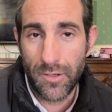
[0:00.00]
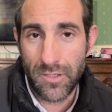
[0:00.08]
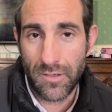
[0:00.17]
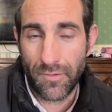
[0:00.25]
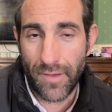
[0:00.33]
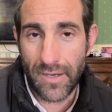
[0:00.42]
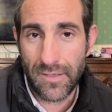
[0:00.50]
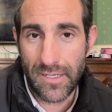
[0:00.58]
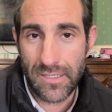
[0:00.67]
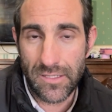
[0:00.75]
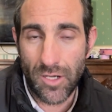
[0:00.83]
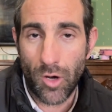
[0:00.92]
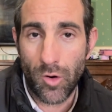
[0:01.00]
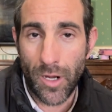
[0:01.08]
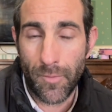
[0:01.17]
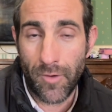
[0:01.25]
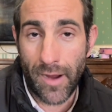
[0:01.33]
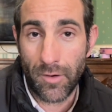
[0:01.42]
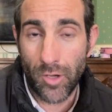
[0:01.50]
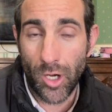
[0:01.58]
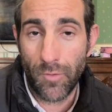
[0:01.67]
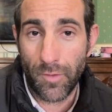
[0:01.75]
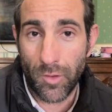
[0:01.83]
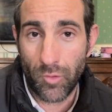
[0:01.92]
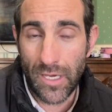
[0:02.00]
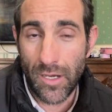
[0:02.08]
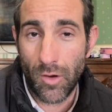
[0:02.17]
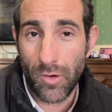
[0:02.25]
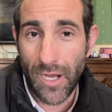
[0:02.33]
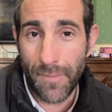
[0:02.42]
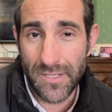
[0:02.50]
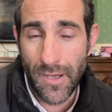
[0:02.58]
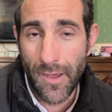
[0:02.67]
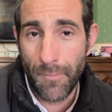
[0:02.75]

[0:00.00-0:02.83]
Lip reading: to defend his Gold Cup crown and go for 3 Gold Cups.